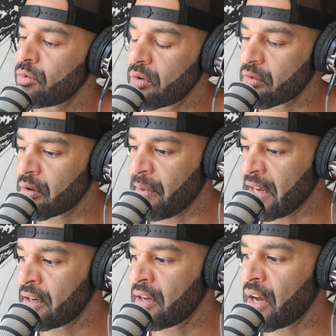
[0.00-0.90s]
who will
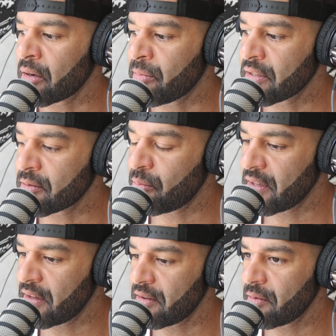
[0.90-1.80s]
remain anonymous.
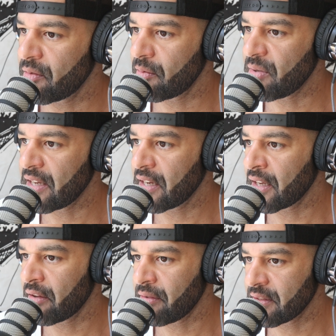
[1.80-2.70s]
But the
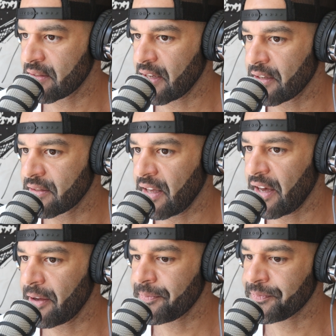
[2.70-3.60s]
beginning of it says
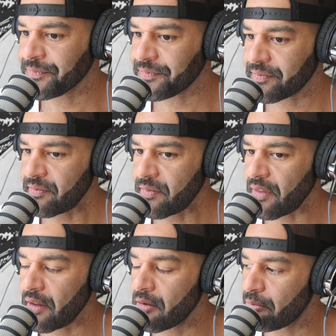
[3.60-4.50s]
that
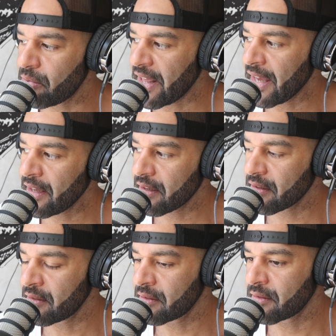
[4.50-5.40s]

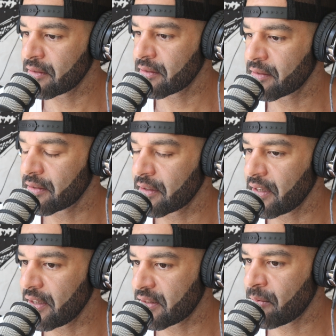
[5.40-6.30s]
blank
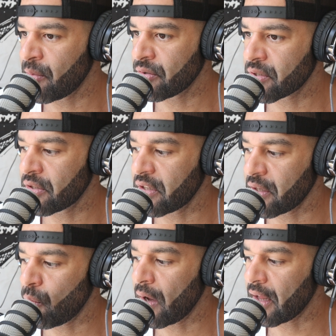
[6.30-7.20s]
is
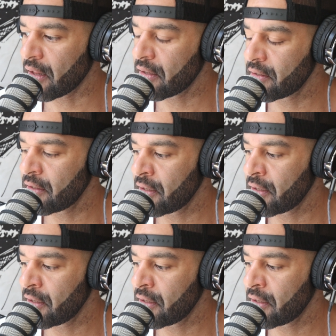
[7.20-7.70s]
emotionally well.